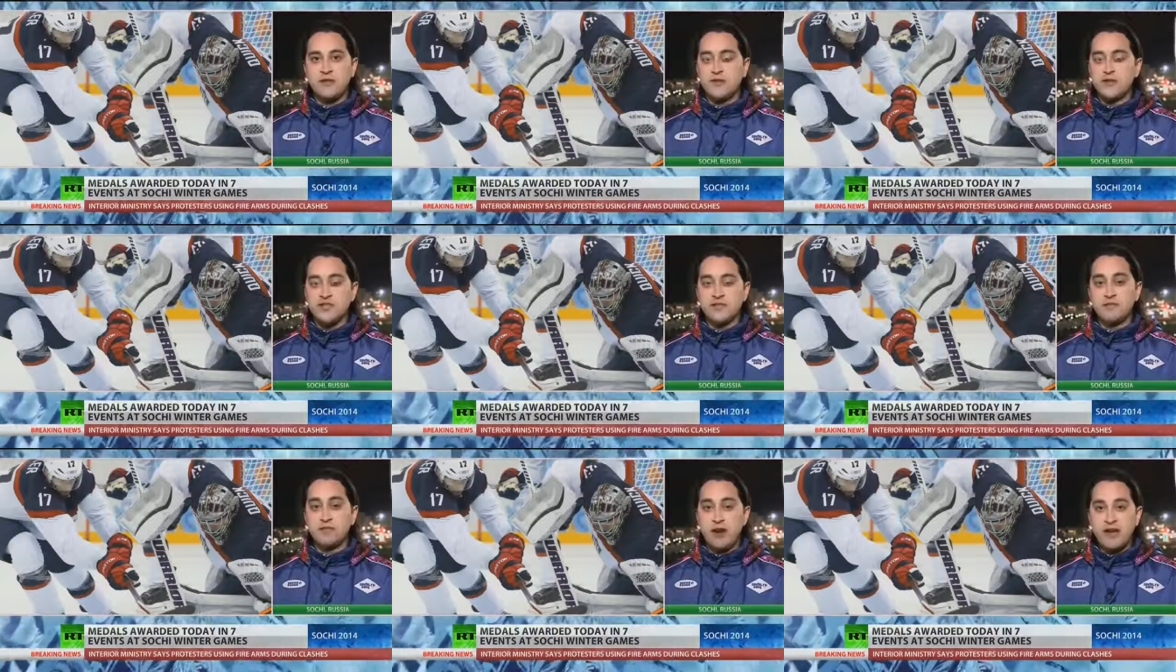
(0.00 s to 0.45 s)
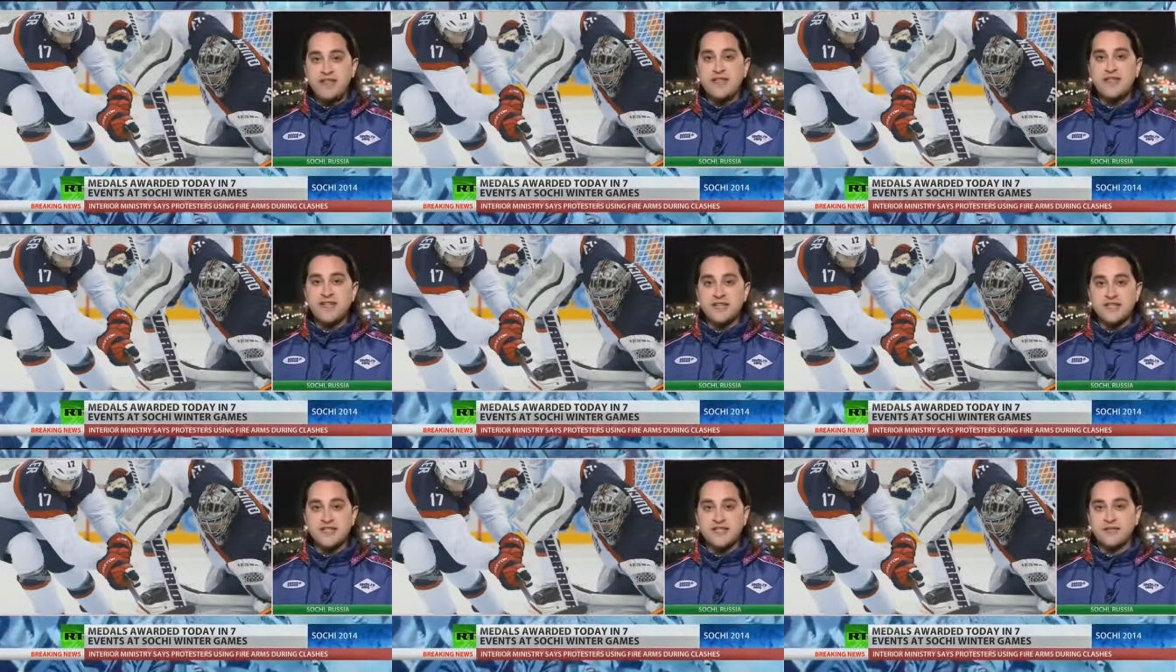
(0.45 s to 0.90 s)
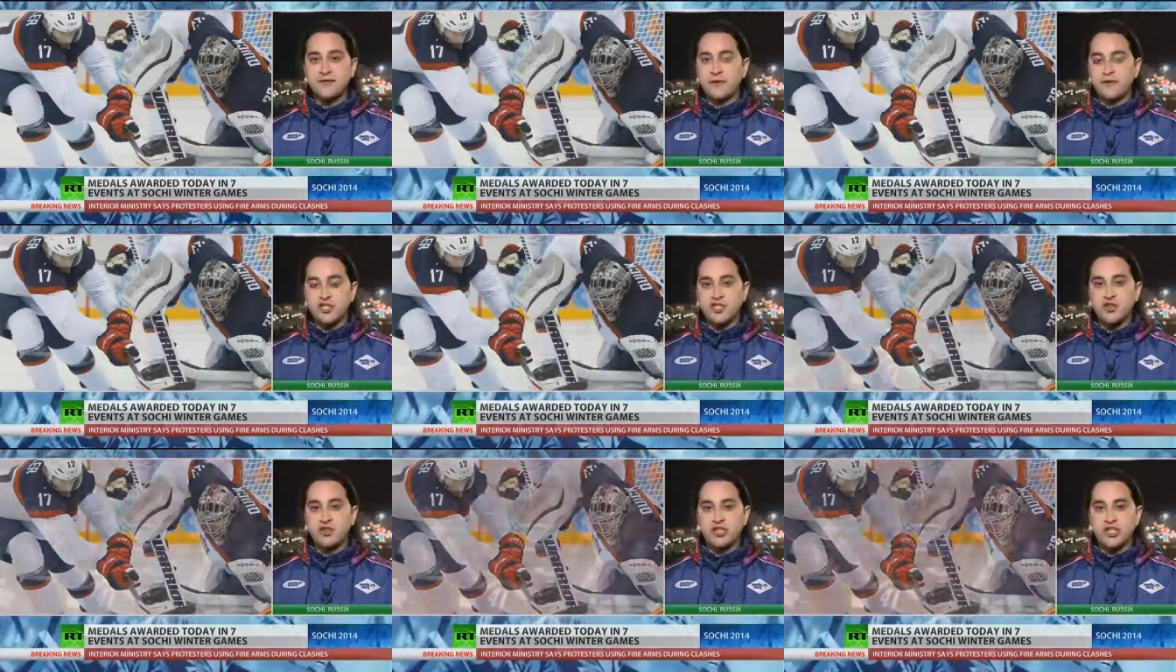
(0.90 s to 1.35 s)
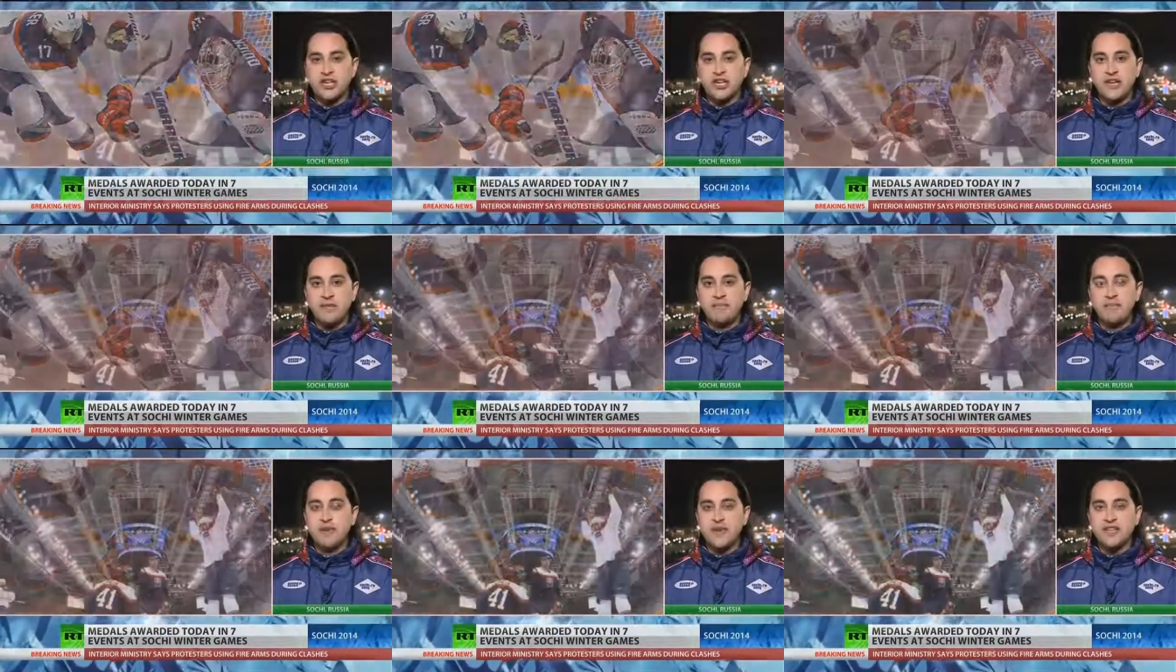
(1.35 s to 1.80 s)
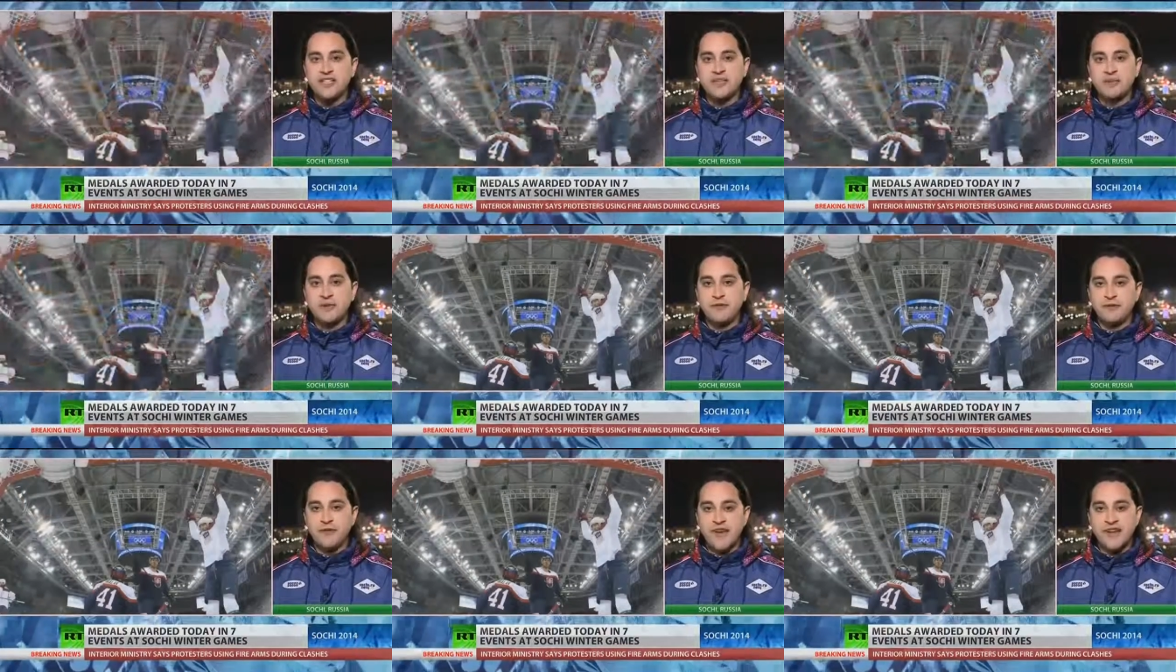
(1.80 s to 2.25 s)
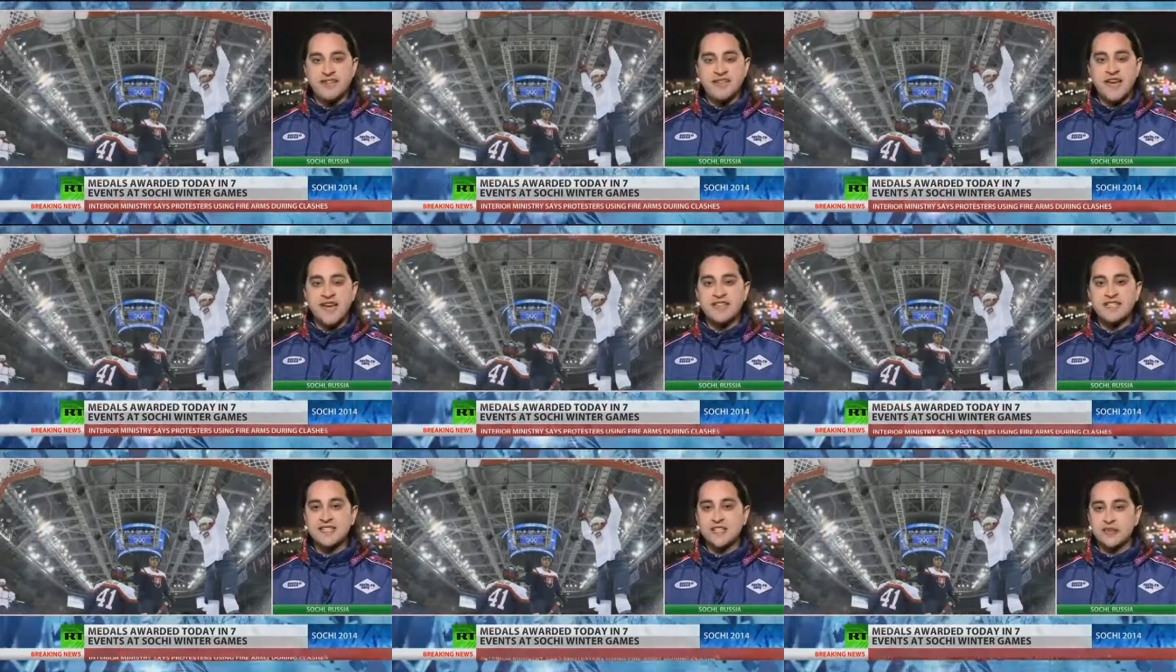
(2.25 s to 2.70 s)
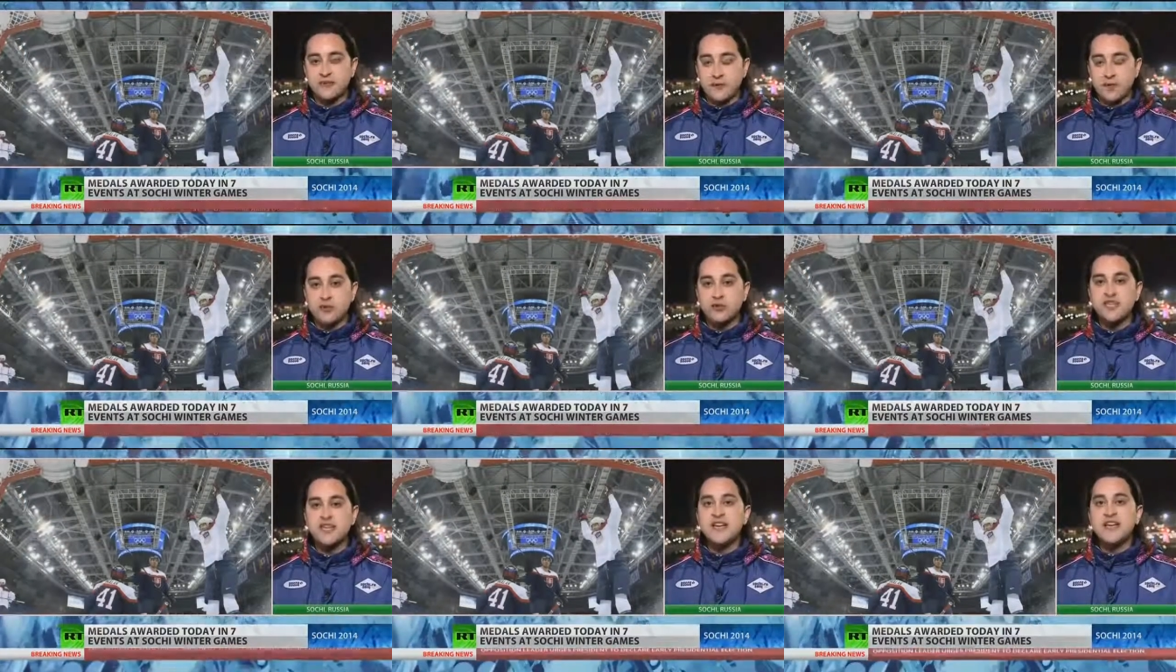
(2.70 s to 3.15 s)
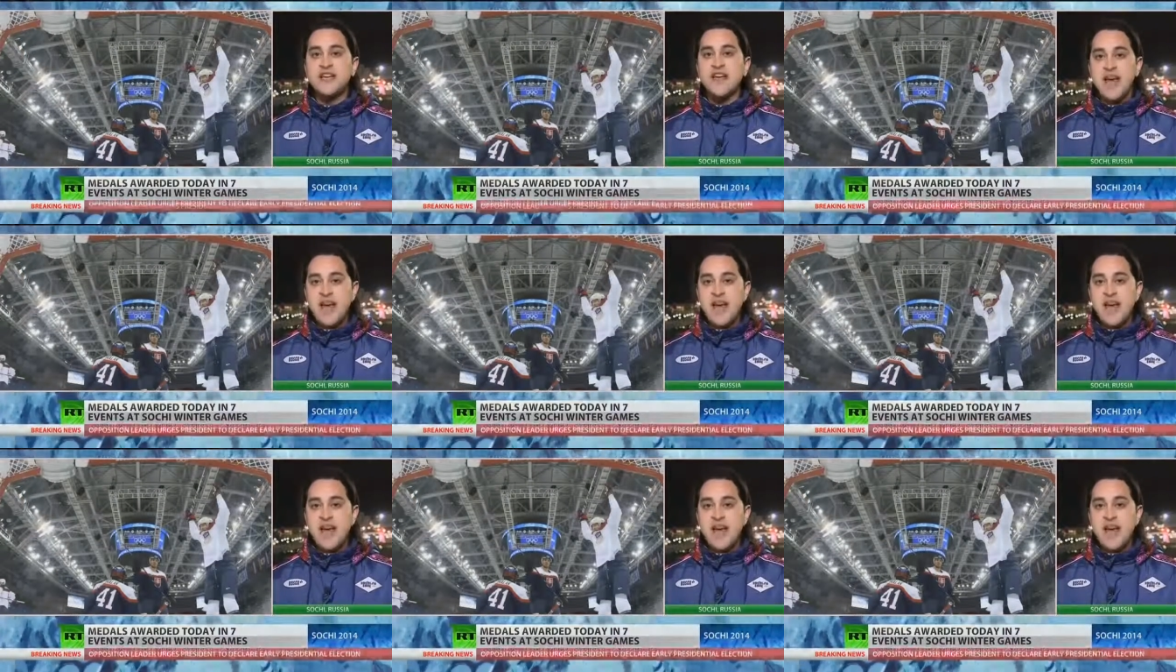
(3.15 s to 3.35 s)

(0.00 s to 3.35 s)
The ratings for the Sochi Olympics have been fantastic. Of course,